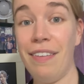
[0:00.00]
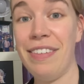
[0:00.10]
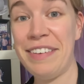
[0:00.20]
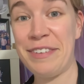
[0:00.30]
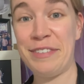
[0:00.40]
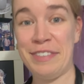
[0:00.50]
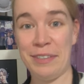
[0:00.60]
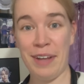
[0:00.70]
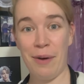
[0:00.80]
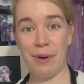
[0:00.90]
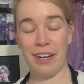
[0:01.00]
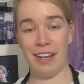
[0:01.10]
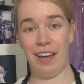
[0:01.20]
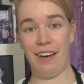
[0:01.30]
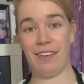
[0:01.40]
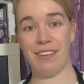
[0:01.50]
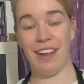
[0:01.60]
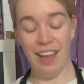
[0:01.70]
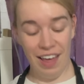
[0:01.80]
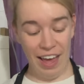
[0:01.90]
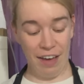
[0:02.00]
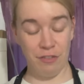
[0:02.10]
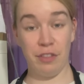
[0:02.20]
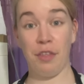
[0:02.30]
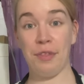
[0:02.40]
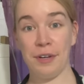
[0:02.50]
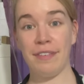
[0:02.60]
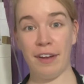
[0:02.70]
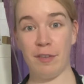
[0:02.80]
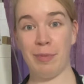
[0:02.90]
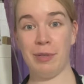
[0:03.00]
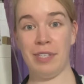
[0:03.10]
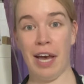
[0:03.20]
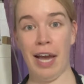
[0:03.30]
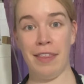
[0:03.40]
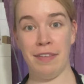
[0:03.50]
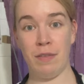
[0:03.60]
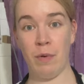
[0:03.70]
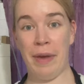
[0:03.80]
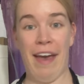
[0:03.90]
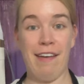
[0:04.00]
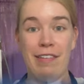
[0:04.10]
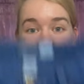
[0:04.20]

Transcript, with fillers: things are still not working out. After the third round of blue dye, this is what we have.